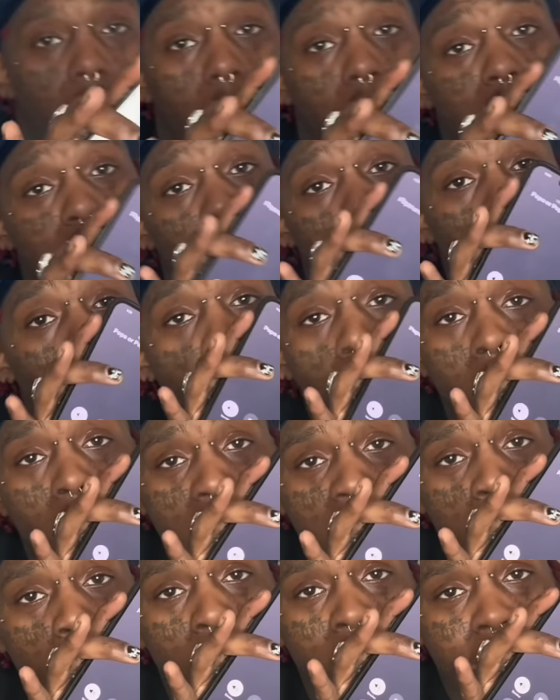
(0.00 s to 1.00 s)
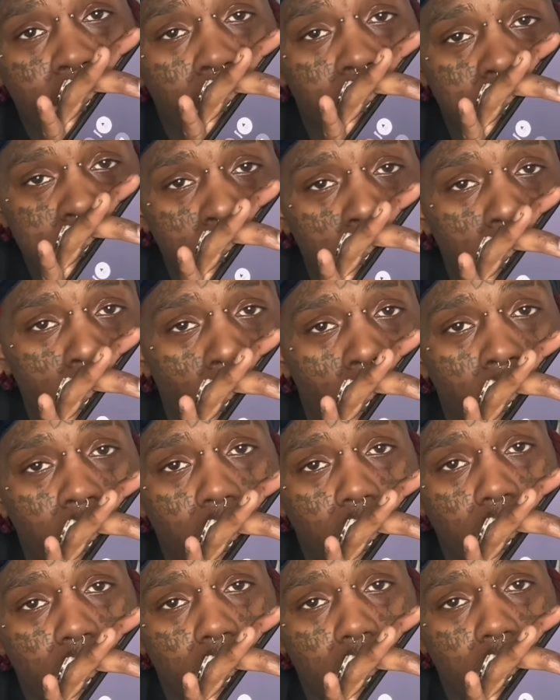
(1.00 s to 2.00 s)
I was playing with all D1 college people, right?
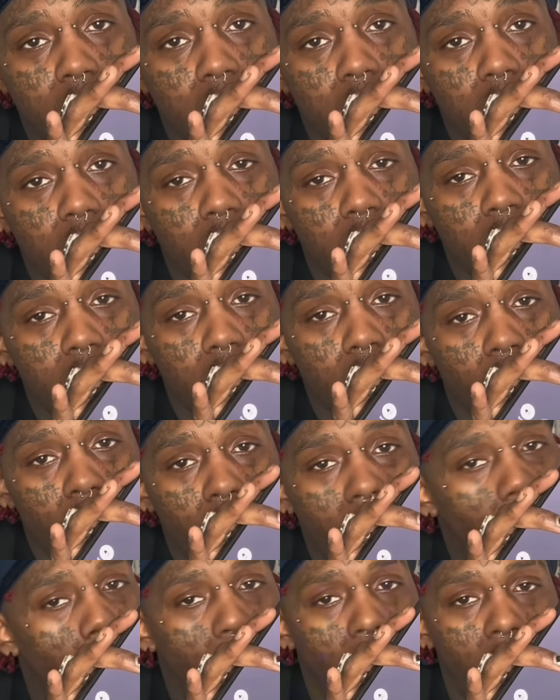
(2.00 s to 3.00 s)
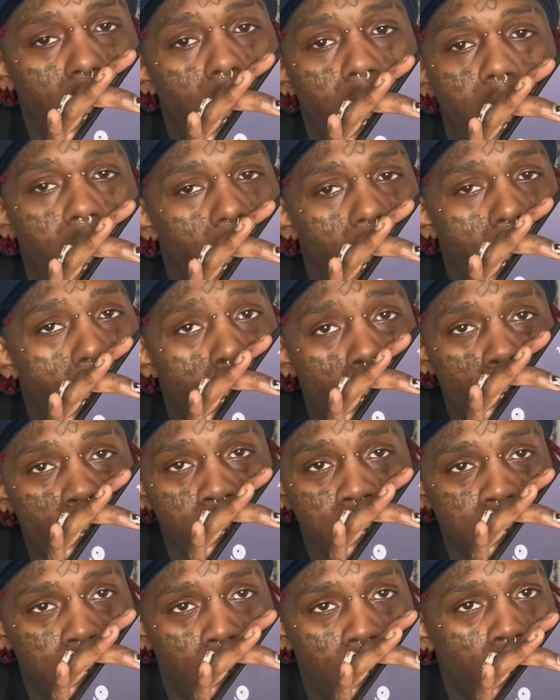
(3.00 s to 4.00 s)
Yeah, I'm all D1. I all d
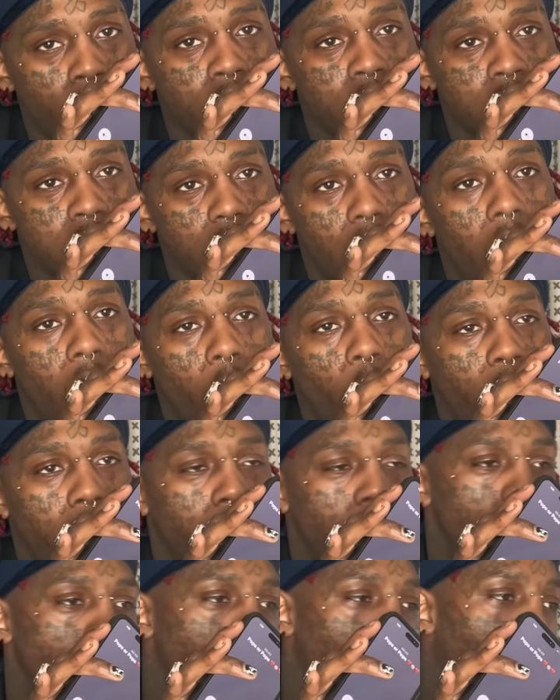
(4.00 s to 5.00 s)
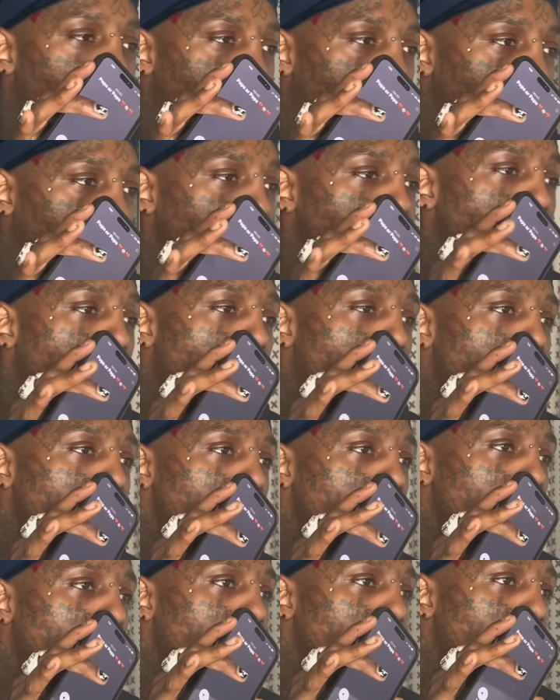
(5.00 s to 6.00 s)
one i was not I was. I, okay, cool. All right.
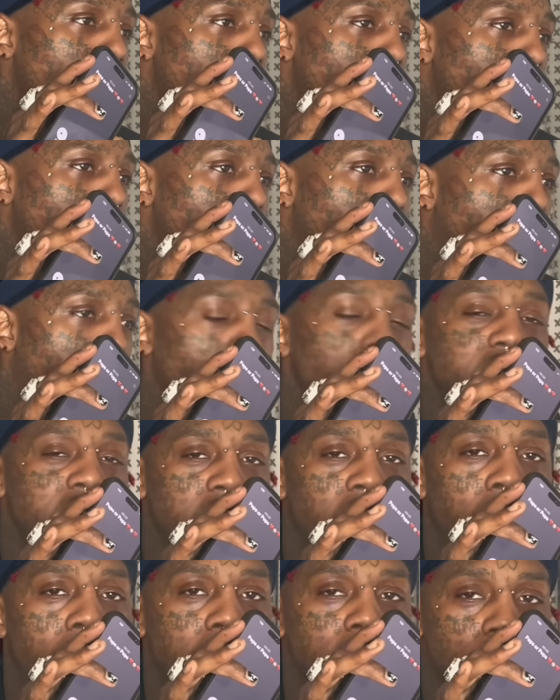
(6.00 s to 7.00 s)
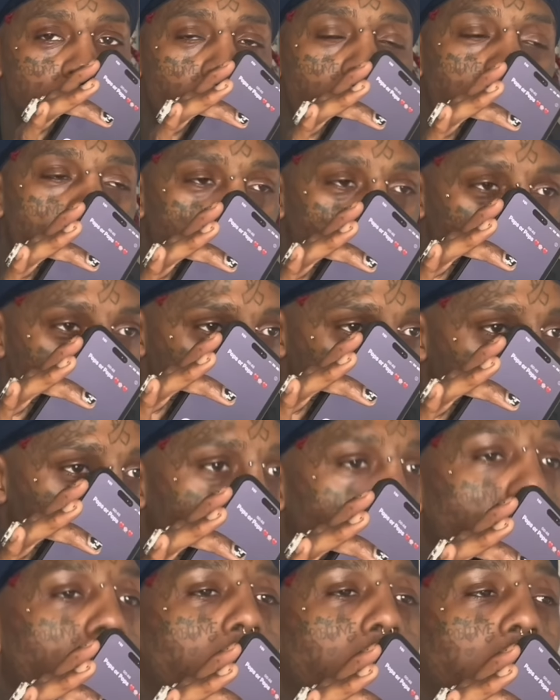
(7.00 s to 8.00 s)
Uh, I'm still in high school. Okay, cool,
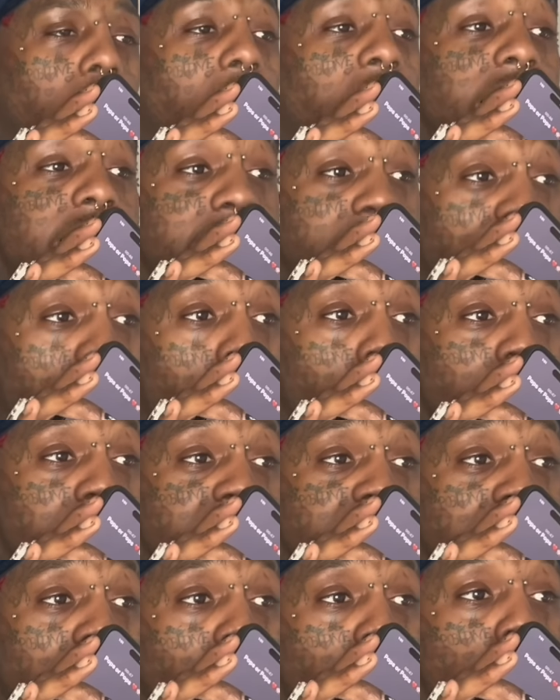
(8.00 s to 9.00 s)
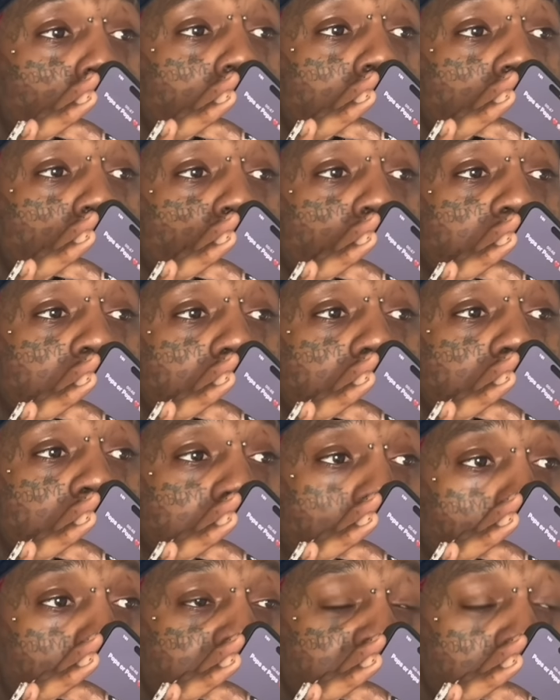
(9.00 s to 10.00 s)
Dad. All right. I hit the game winning shot. We won three
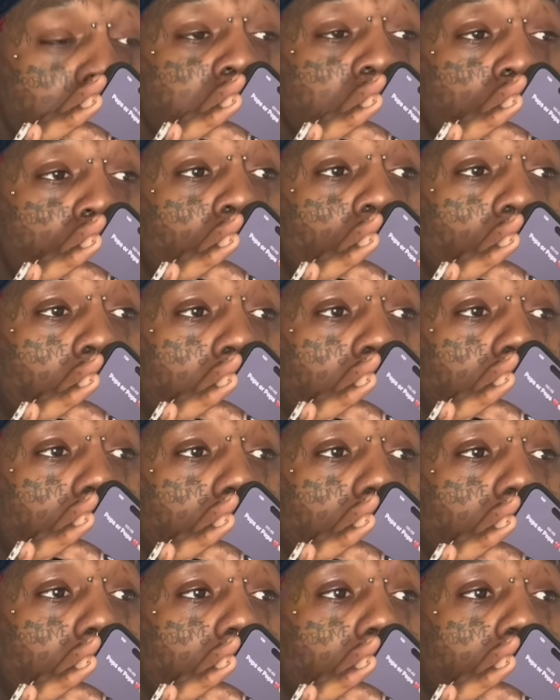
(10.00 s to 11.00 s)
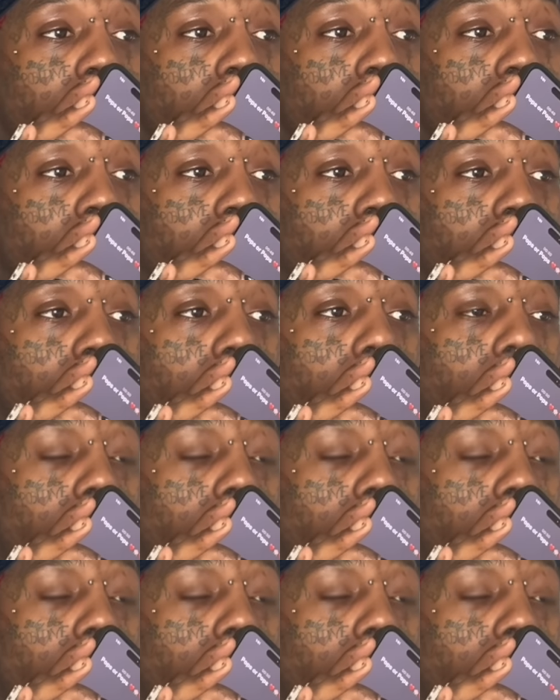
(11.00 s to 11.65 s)
championships in a row, right? Yeah.